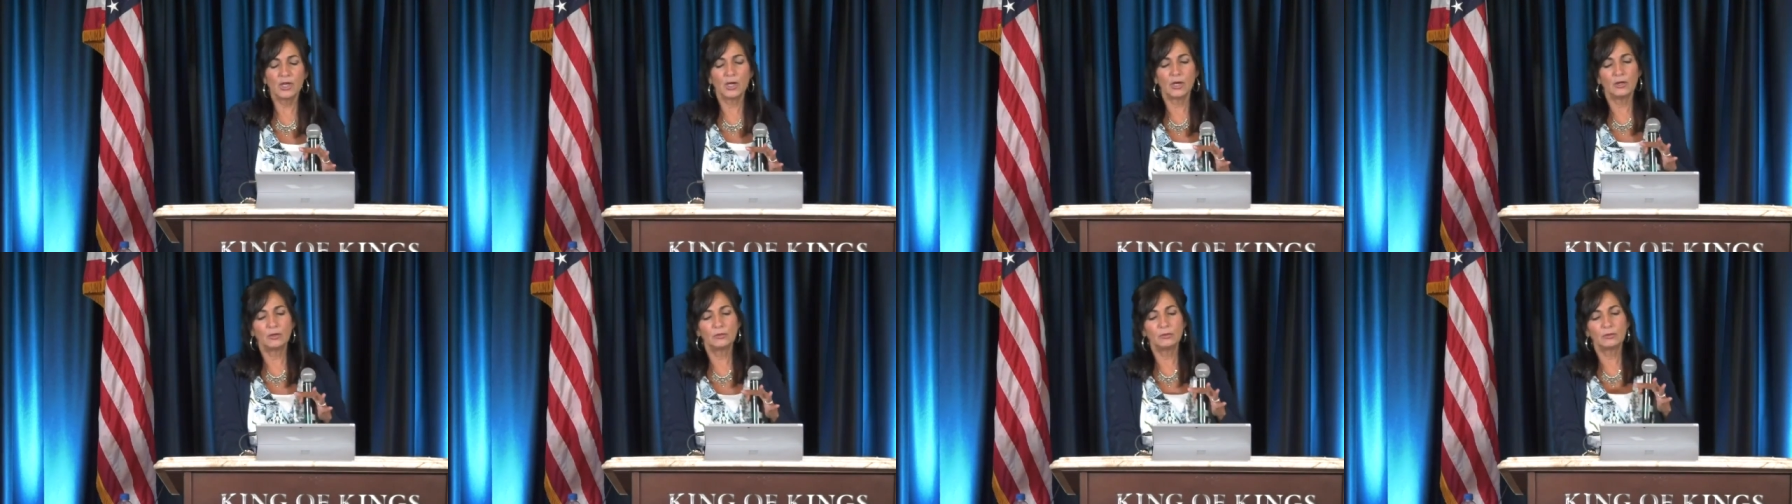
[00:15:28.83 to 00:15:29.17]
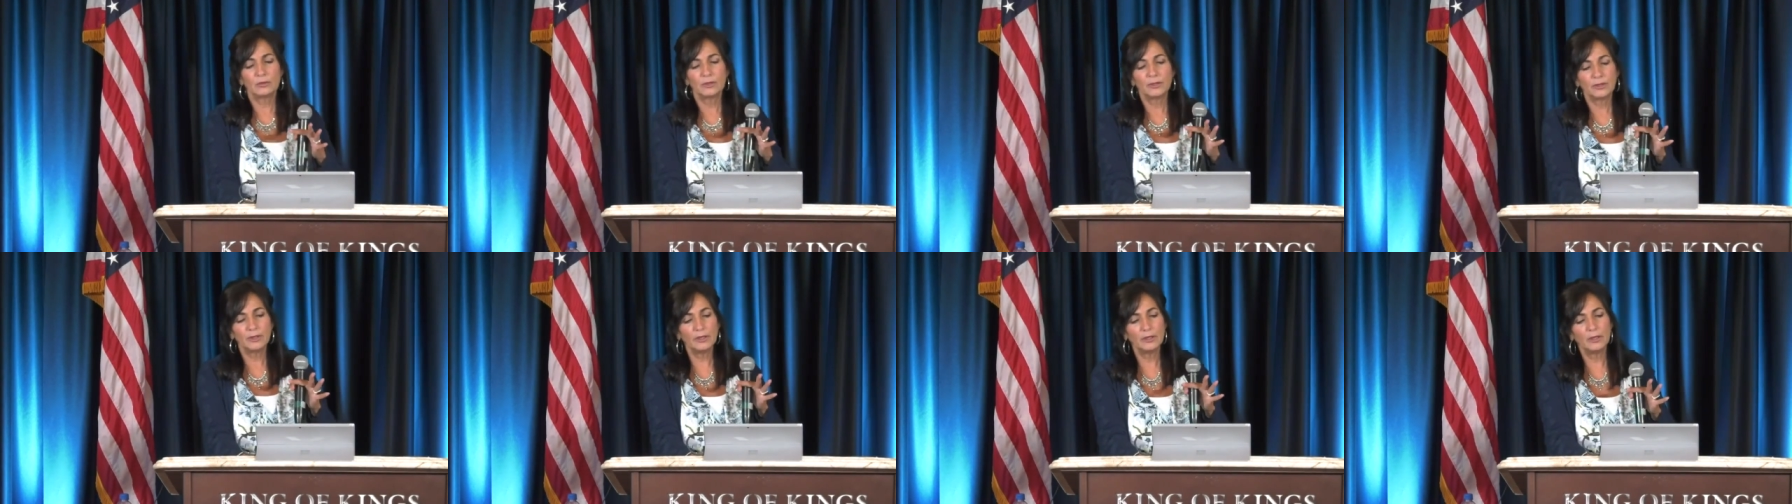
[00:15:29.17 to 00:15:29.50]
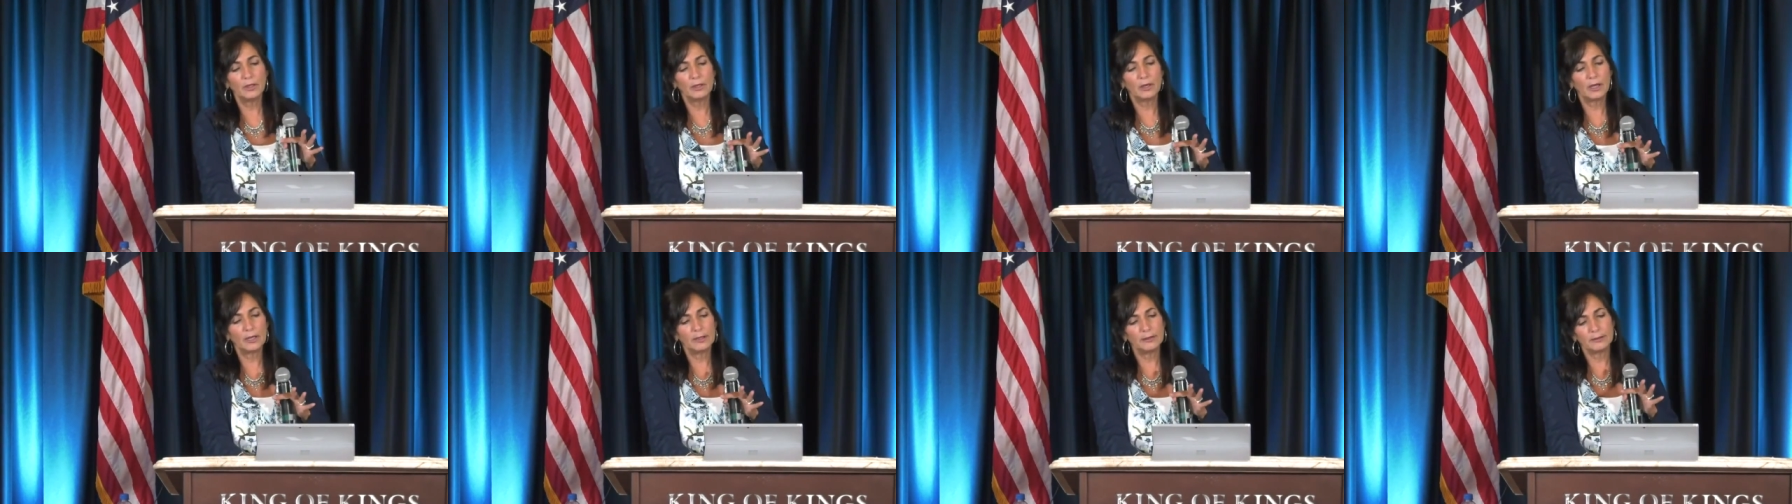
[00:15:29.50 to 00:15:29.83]
So,
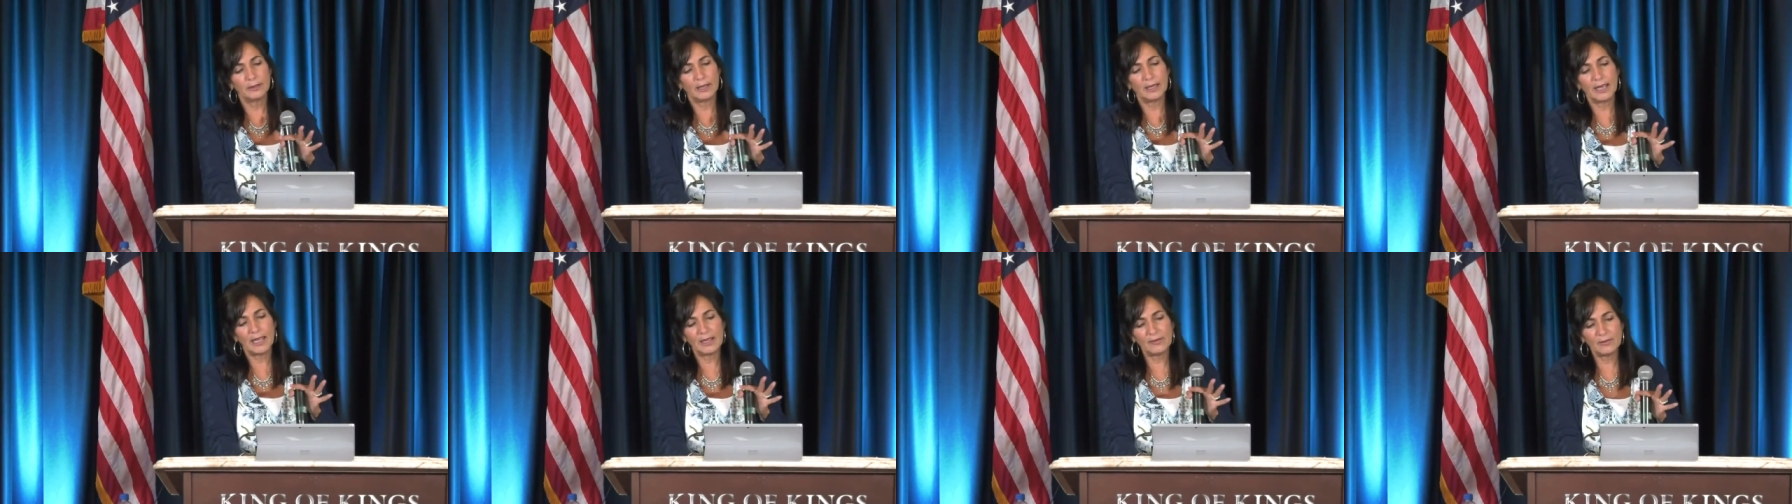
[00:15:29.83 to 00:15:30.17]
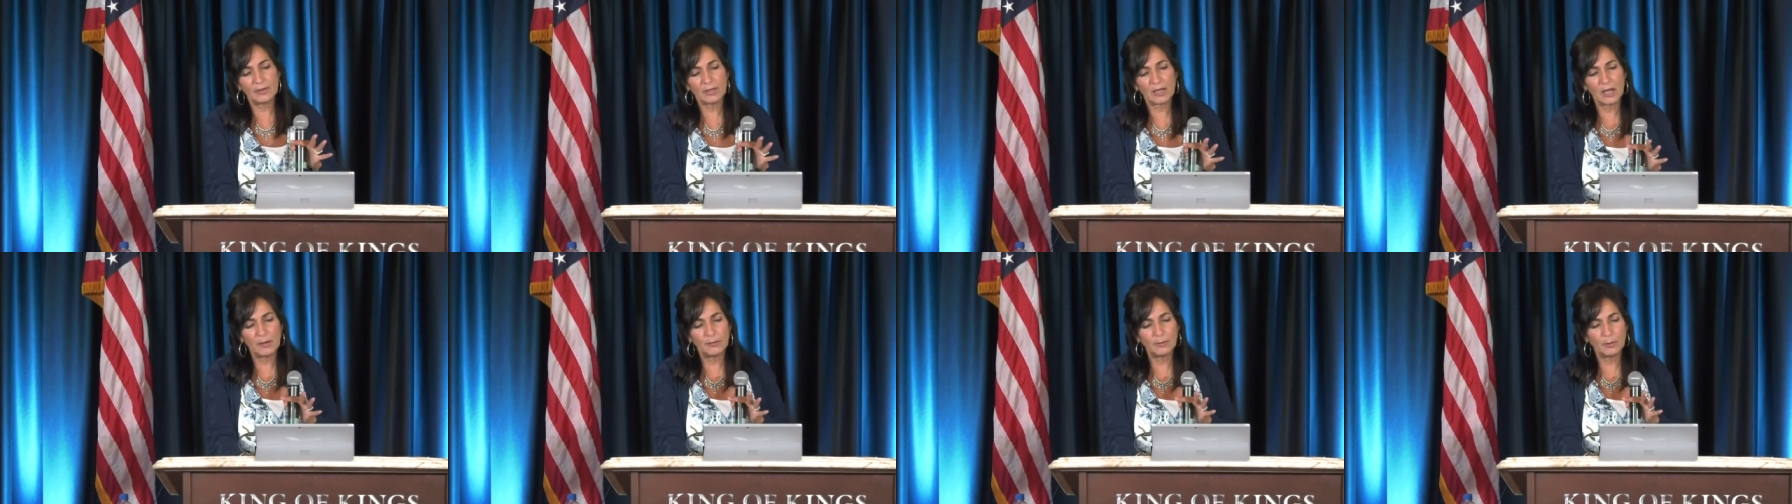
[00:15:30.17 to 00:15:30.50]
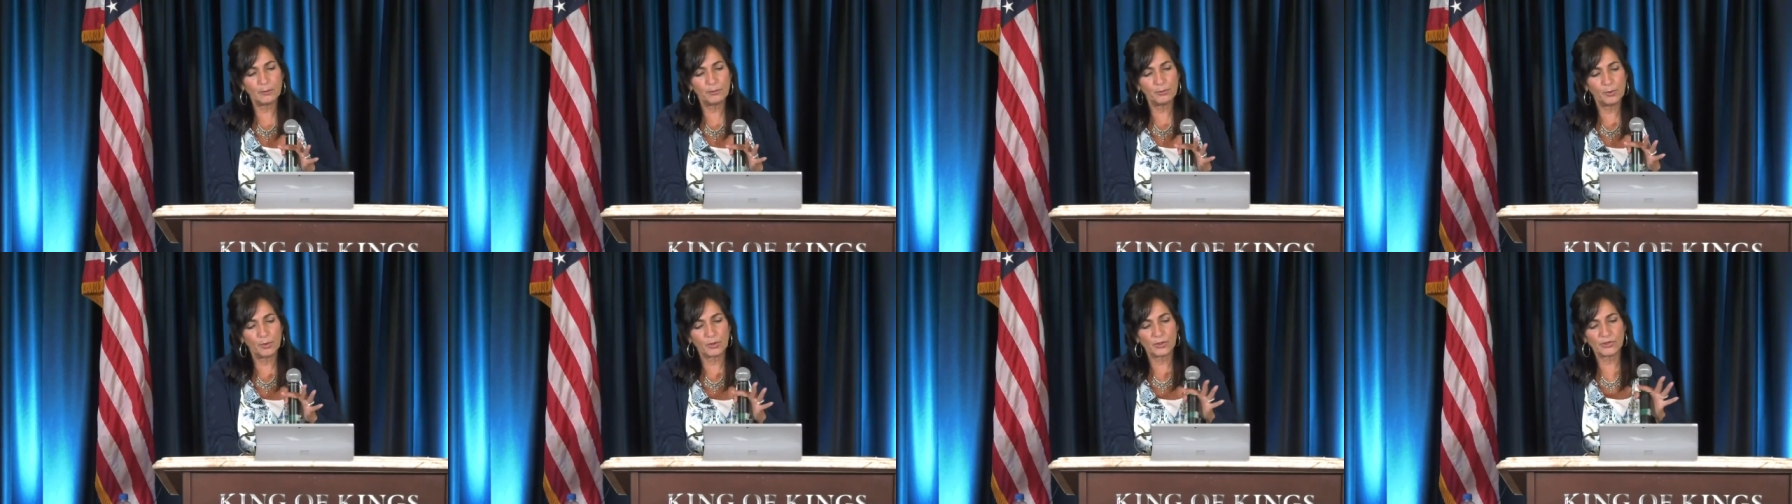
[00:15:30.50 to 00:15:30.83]
I have a
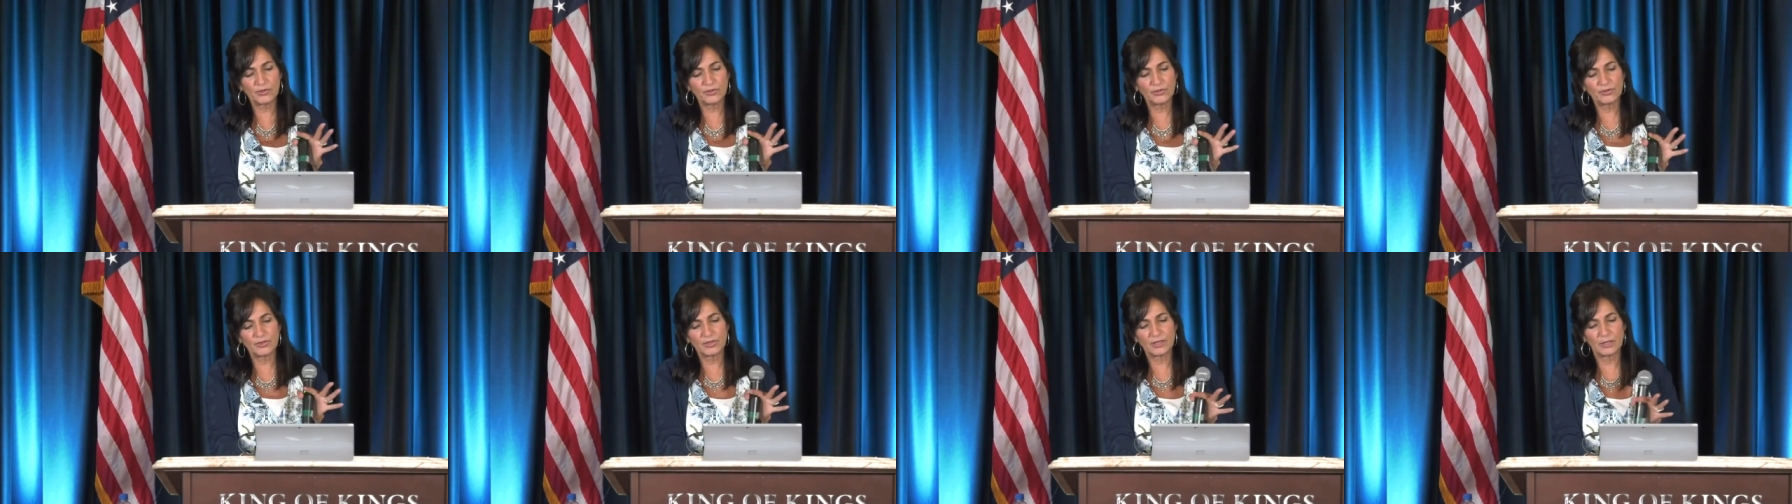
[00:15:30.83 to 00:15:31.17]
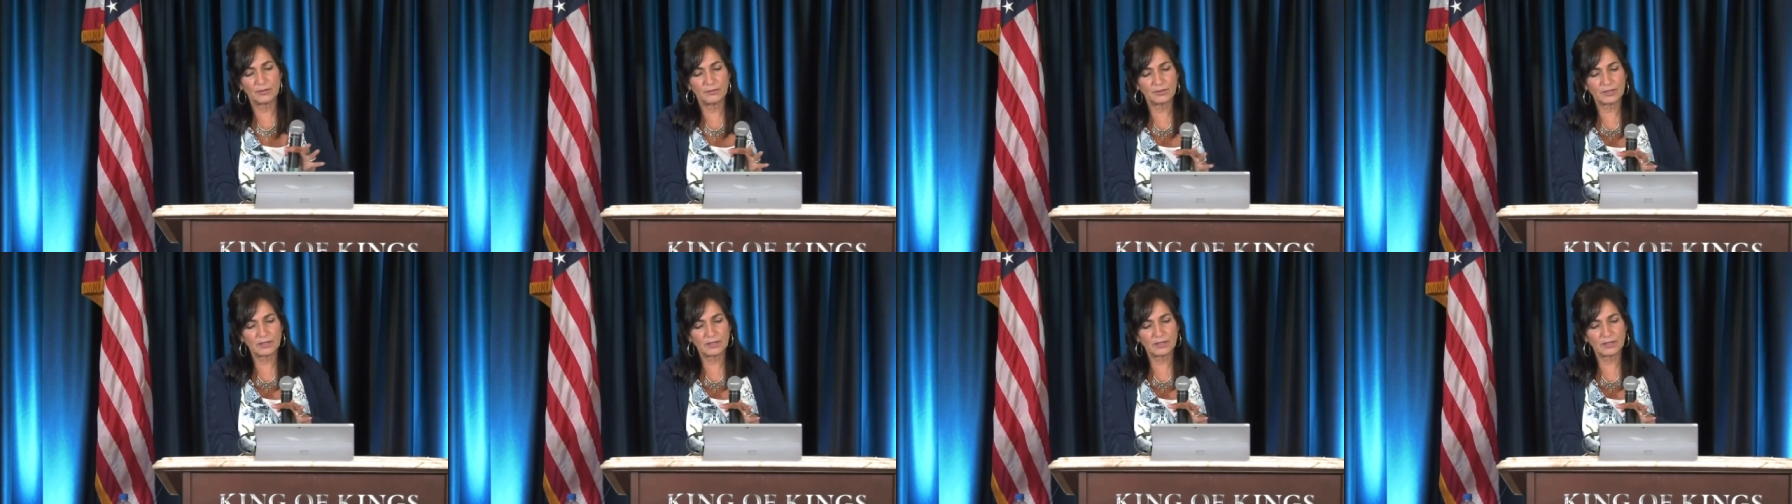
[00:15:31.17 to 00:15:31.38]
couple of portions